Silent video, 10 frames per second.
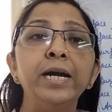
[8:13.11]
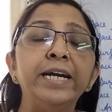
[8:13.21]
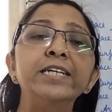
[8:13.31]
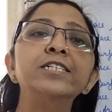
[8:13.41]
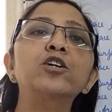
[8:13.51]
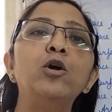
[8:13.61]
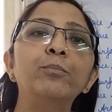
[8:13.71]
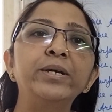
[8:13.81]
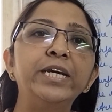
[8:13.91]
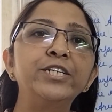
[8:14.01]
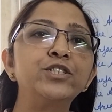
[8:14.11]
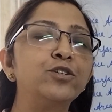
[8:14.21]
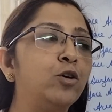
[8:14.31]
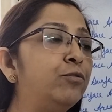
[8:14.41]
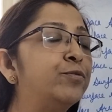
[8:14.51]
It is a combination
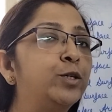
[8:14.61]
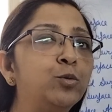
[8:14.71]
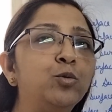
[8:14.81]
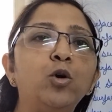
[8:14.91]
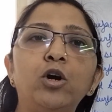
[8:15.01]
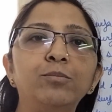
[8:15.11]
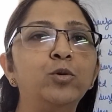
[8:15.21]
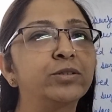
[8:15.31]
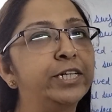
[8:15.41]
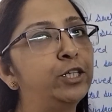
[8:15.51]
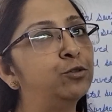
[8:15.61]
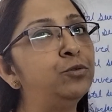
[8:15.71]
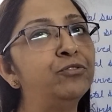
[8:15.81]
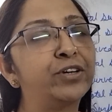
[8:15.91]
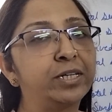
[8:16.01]
of two or more than
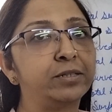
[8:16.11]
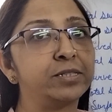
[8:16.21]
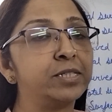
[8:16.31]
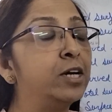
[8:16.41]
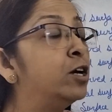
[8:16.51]
two figures.